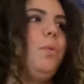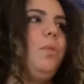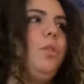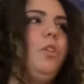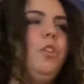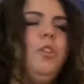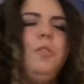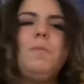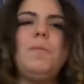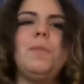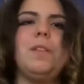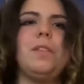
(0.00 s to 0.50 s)

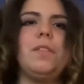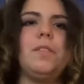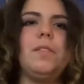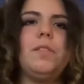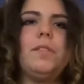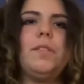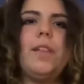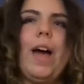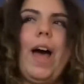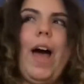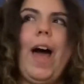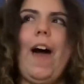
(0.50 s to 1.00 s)
humans
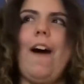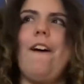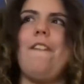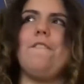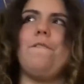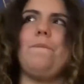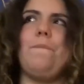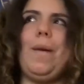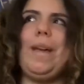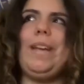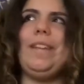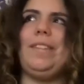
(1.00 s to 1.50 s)
that
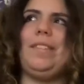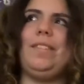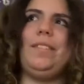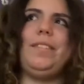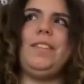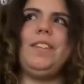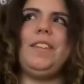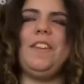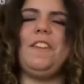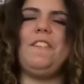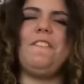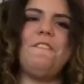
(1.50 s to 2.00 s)
have
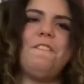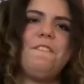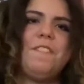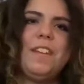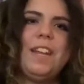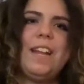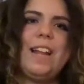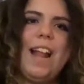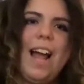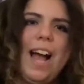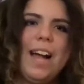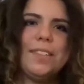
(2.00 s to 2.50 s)
basically
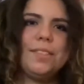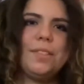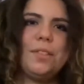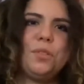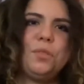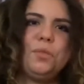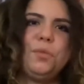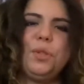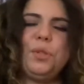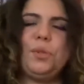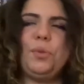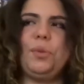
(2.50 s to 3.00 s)
infinite access
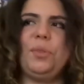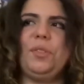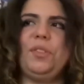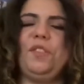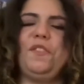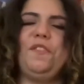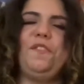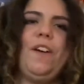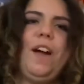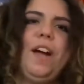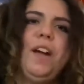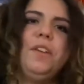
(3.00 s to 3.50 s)
to
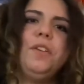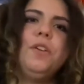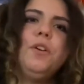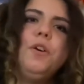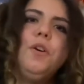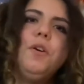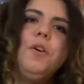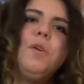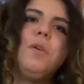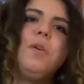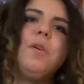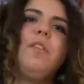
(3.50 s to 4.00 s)
resources fight
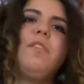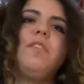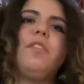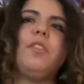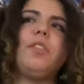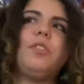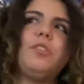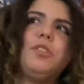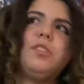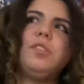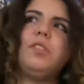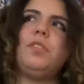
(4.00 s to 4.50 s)

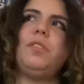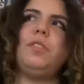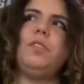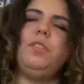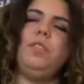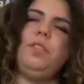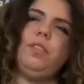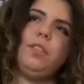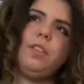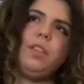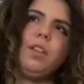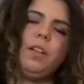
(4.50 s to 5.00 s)
over just
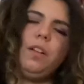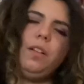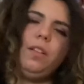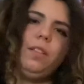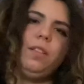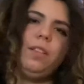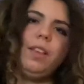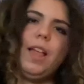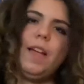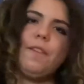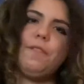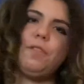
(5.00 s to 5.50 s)
the
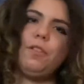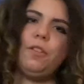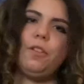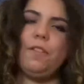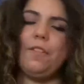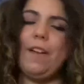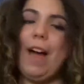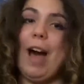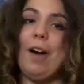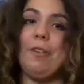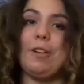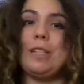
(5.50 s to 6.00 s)
level
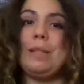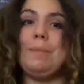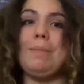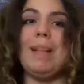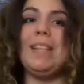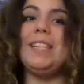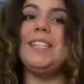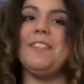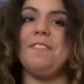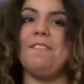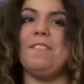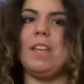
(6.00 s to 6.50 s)
of how
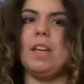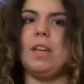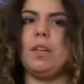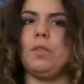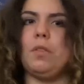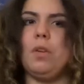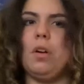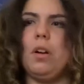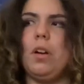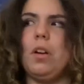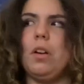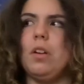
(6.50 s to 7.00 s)
expensive things
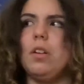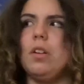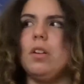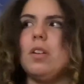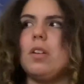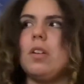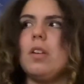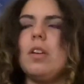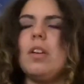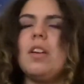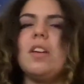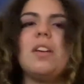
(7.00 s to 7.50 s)
are.
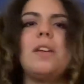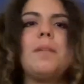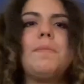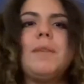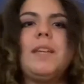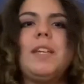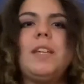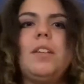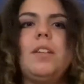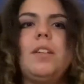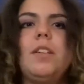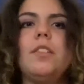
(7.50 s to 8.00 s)
I
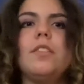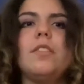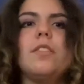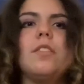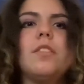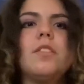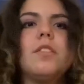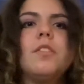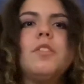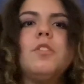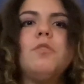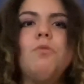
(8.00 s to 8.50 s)
mean,
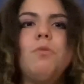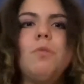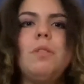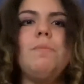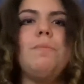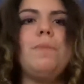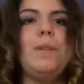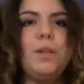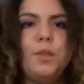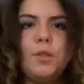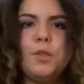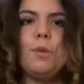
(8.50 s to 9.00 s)
you would
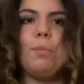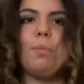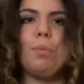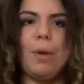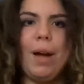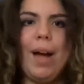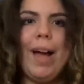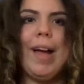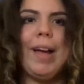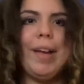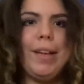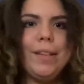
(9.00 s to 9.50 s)
be
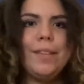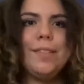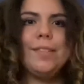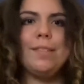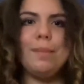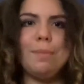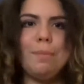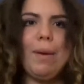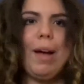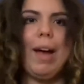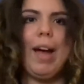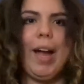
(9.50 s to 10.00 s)
surprised
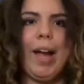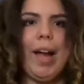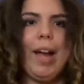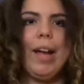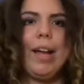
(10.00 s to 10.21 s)
by